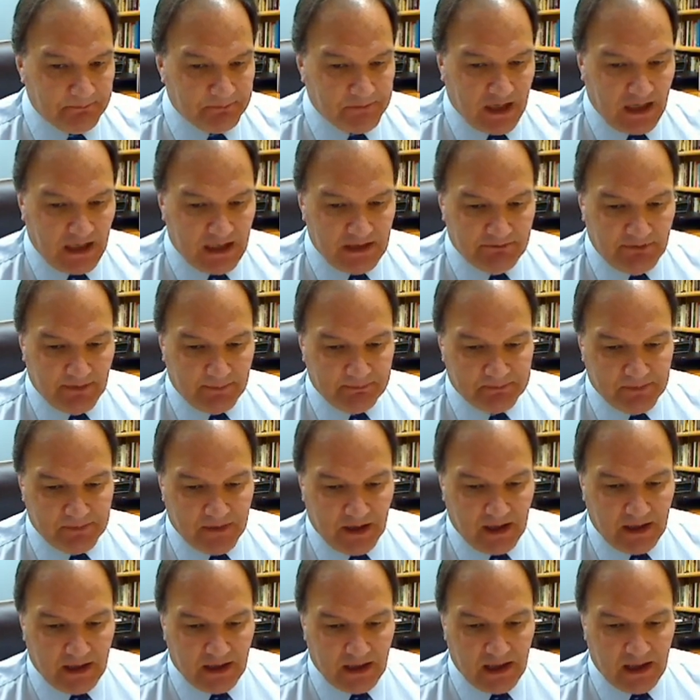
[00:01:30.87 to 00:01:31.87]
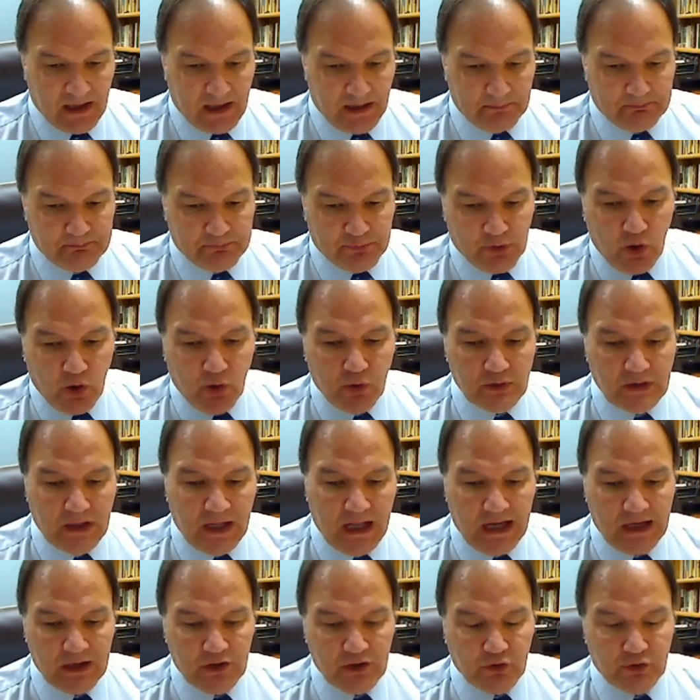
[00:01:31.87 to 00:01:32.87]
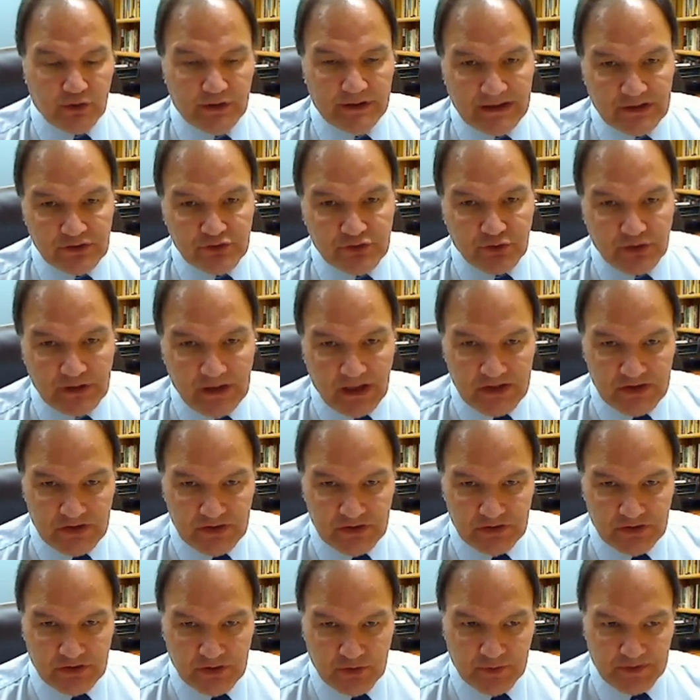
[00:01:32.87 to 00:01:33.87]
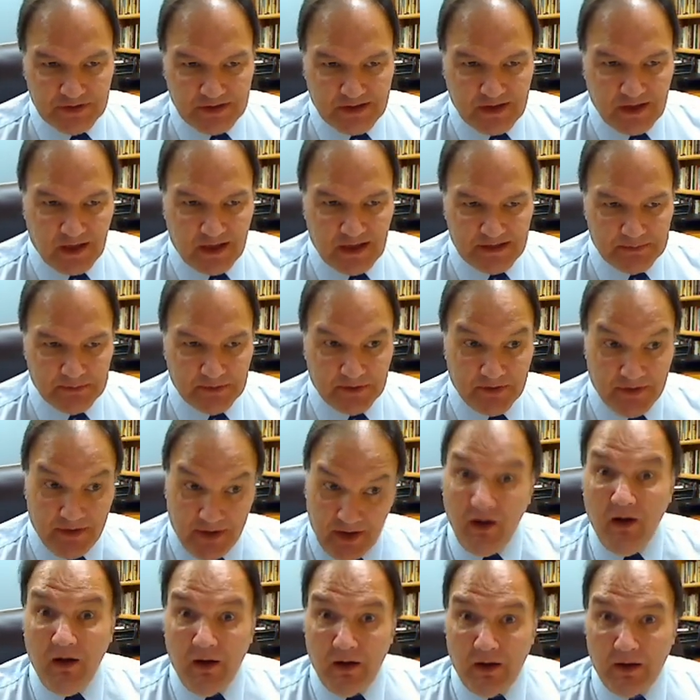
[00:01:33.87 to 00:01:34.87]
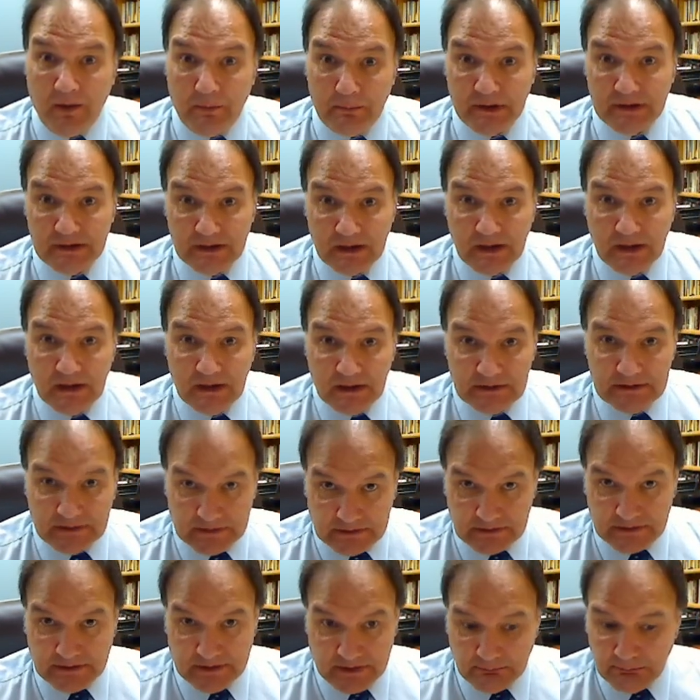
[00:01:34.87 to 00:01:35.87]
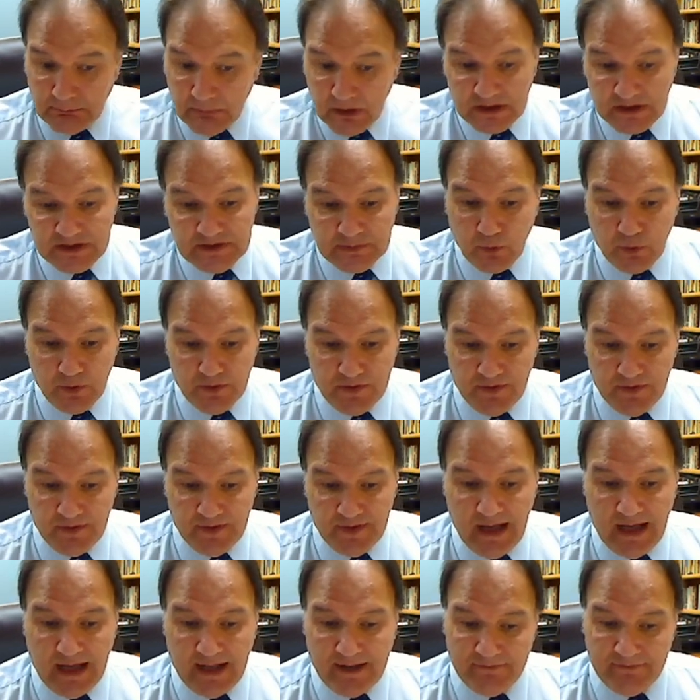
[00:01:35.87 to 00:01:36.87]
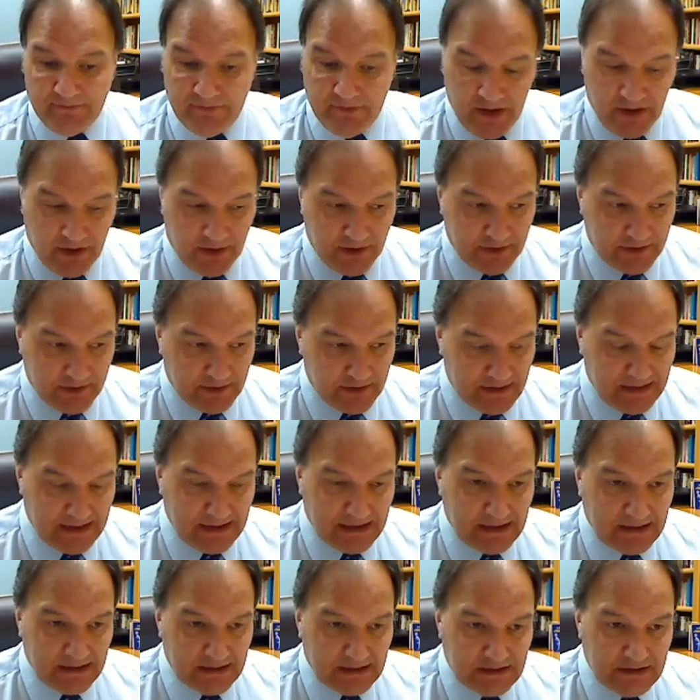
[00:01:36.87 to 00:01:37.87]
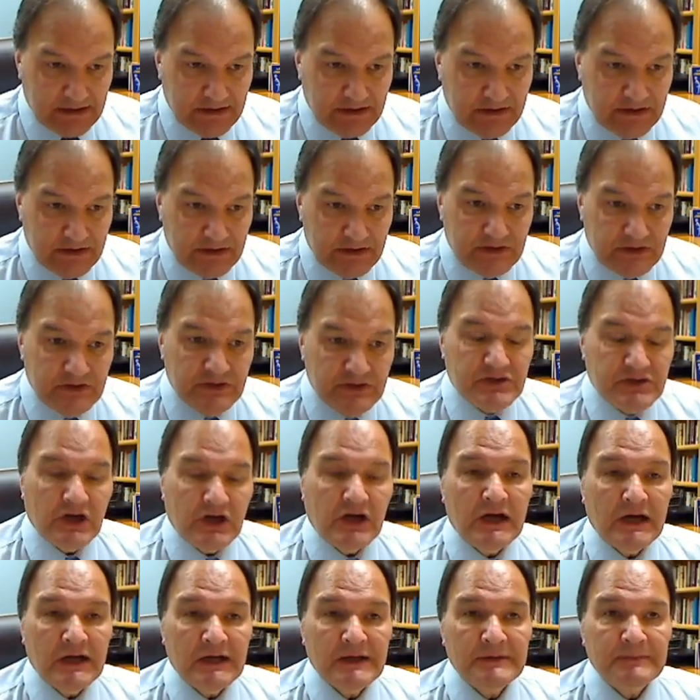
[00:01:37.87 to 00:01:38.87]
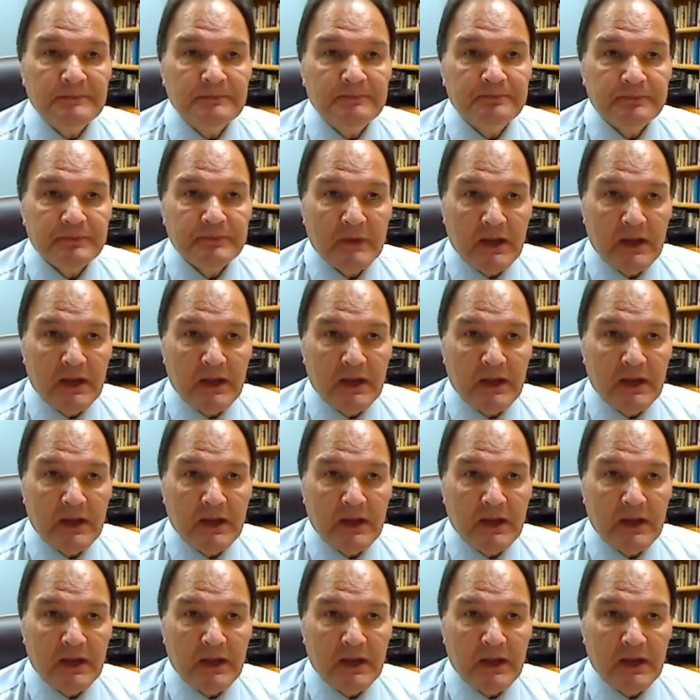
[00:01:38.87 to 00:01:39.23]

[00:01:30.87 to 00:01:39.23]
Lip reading: kind of a prologue or an introduction to his gospel, they are, but they're much more than that. They are John,